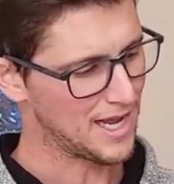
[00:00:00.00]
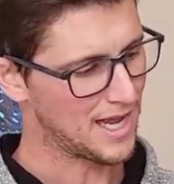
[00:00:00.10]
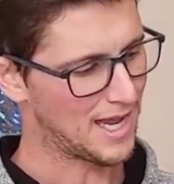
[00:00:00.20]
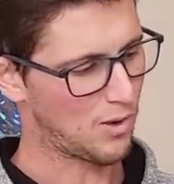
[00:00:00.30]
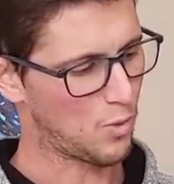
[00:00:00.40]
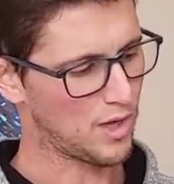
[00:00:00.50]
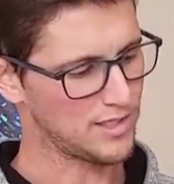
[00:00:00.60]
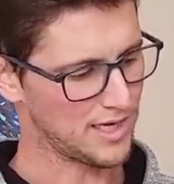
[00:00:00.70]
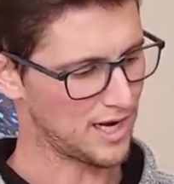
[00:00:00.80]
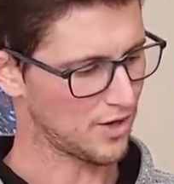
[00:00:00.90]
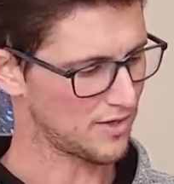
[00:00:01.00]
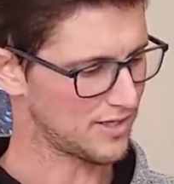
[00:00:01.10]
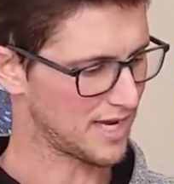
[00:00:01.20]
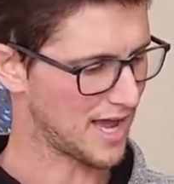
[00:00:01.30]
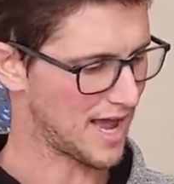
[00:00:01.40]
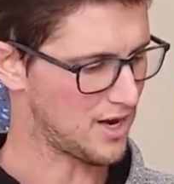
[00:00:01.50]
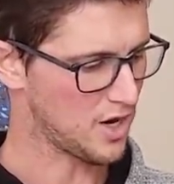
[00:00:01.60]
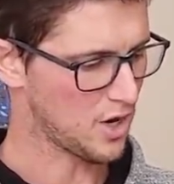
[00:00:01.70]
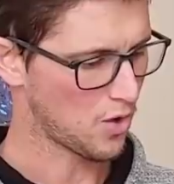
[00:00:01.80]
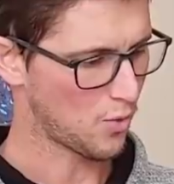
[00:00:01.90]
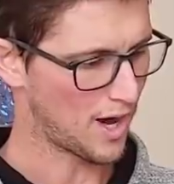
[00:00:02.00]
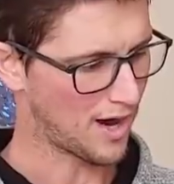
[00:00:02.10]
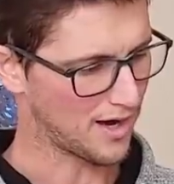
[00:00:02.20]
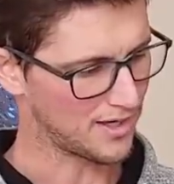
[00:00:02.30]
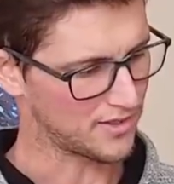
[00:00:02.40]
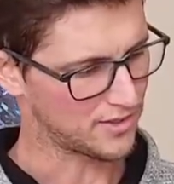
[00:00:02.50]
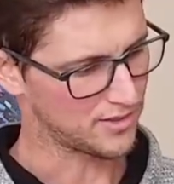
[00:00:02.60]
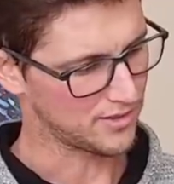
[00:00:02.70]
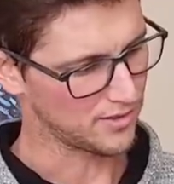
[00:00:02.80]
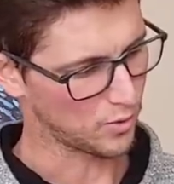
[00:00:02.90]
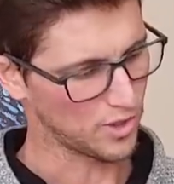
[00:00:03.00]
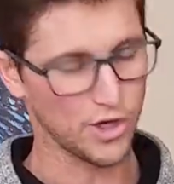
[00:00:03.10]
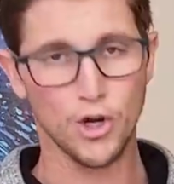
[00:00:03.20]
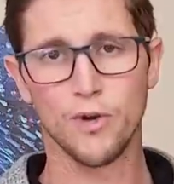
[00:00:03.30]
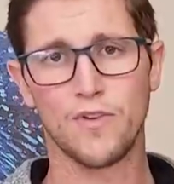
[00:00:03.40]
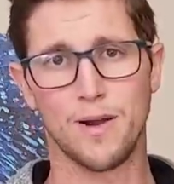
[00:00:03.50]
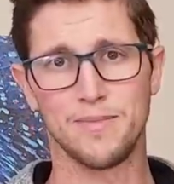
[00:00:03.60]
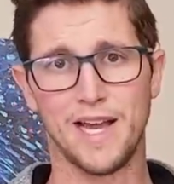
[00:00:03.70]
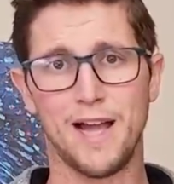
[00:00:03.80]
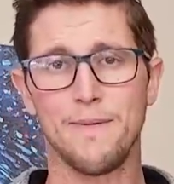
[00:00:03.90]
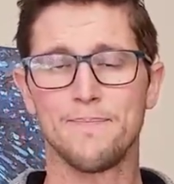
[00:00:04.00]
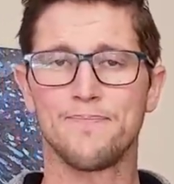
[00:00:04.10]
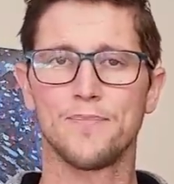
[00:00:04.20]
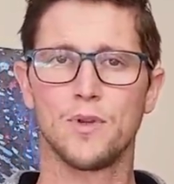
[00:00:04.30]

One's here on the side where the nerve comes out.